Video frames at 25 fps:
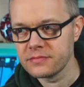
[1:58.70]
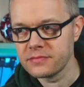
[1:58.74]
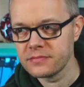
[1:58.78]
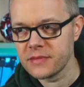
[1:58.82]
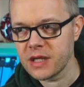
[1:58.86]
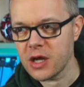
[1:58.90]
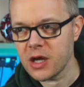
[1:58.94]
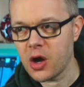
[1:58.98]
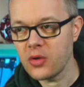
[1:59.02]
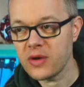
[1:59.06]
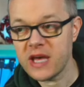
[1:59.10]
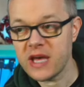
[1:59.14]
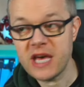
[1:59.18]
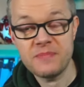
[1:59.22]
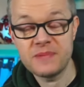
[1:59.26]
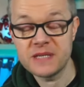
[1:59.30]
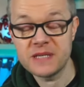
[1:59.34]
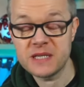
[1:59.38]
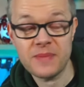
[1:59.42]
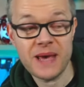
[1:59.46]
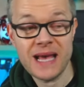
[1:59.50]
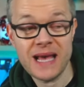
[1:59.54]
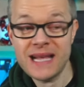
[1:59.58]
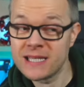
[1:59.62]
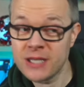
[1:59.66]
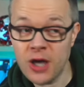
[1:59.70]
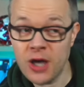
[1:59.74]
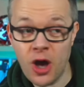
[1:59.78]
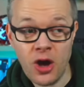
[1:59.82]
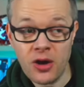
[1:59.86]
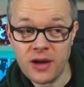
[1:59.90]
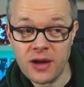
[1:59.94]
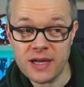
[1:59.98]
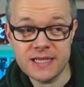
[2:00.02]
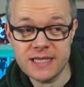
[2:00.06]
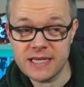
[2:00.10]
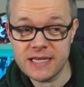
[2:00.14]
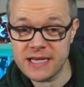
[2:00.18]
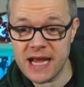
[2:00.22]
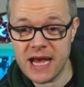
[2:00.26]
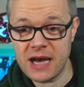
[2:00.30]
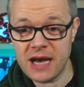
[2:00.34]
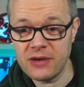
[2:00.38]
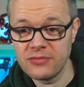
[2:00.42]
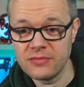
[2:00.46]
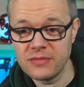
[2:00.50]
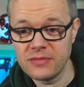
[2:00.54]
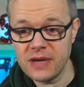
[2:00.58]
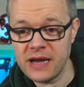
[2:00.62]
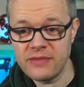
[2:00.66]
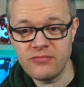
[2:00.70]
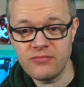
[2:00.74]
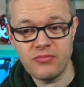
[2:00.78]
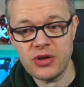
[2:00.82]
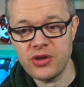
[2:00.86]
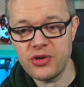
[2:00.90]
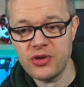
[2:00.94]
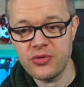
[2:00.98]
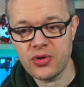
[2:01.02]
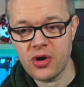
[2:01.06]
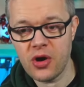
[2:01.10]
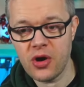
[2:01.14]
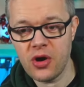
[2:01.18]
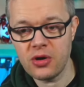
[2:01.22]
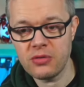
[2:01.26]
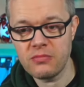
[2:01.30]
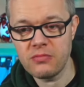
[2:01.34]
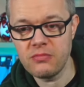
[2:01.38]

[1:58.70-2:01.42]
Goalkeepers are being targeted now, and you can't